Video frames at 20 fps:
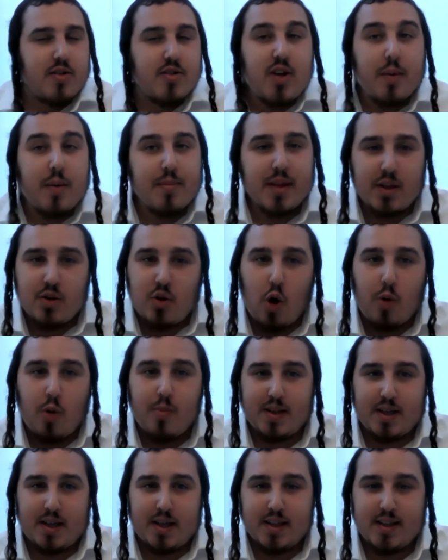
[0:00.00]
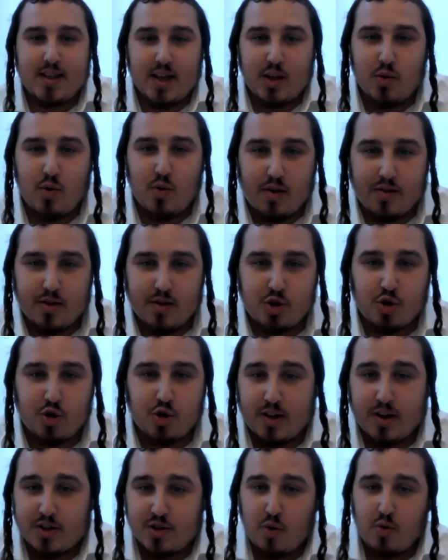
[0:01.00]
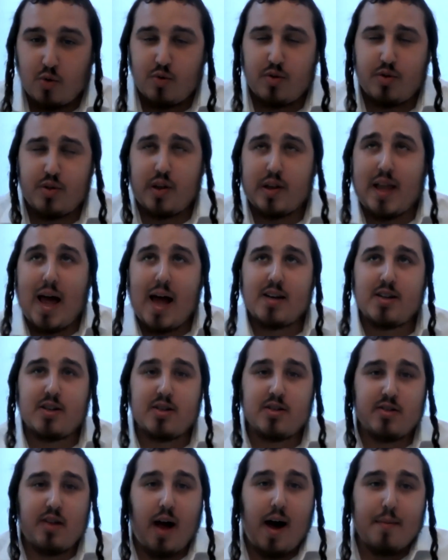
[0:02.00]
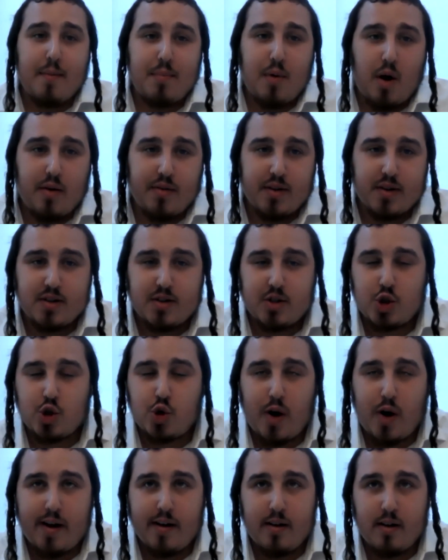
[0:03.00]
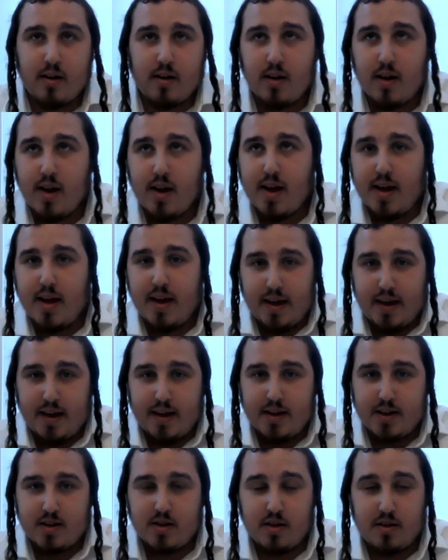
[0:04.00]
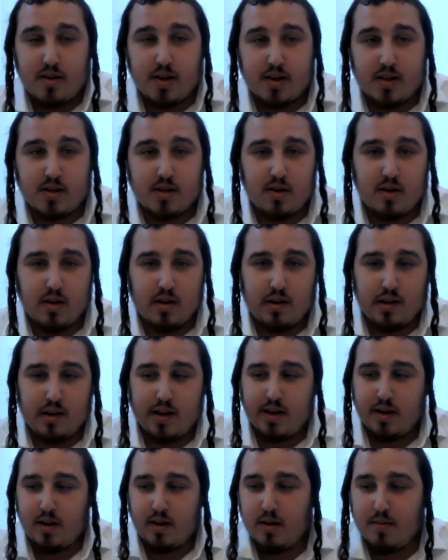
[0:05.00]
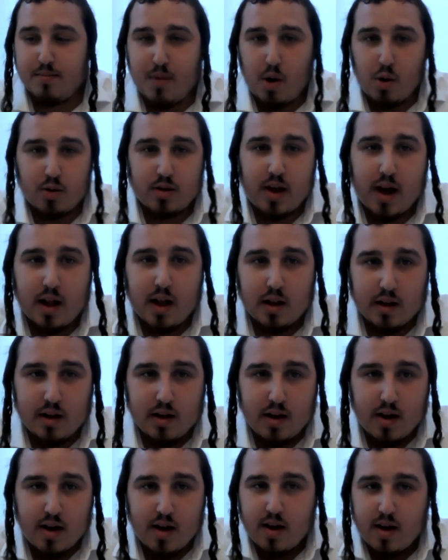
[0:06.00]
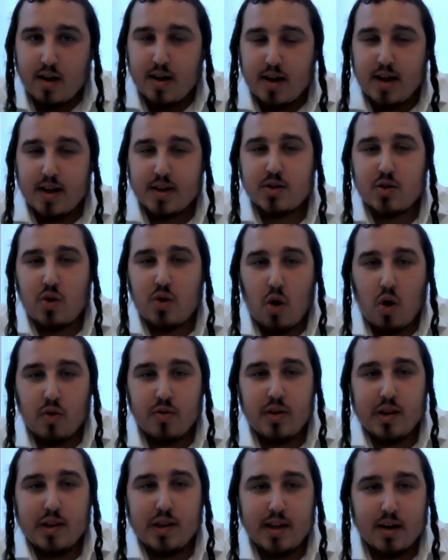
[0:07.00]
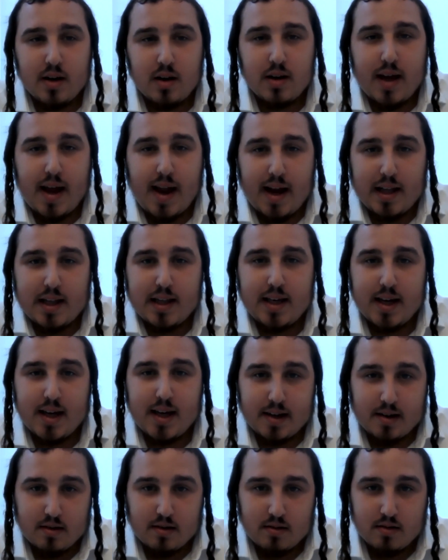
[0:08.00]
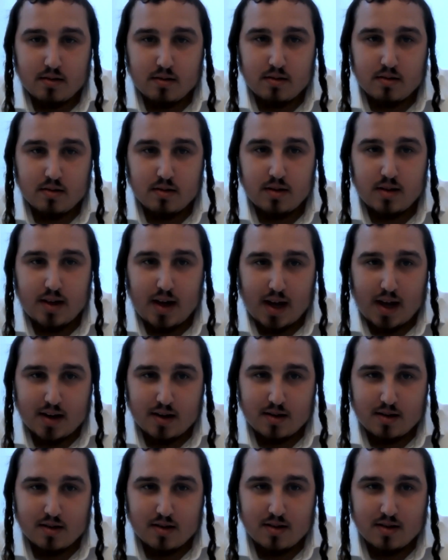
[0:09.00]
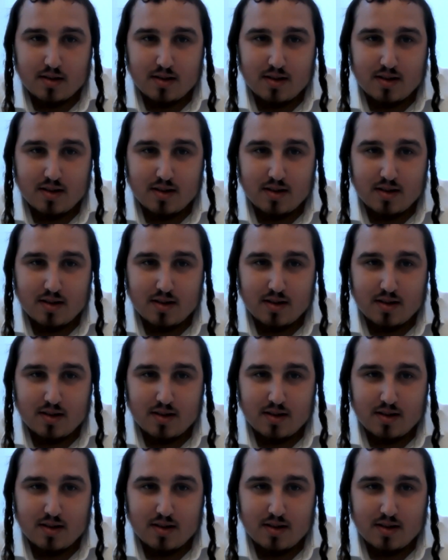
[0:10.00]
Something told me to continue on this journey. So the last stop on this trail is this little motel. It's called the Little Alien. Get it?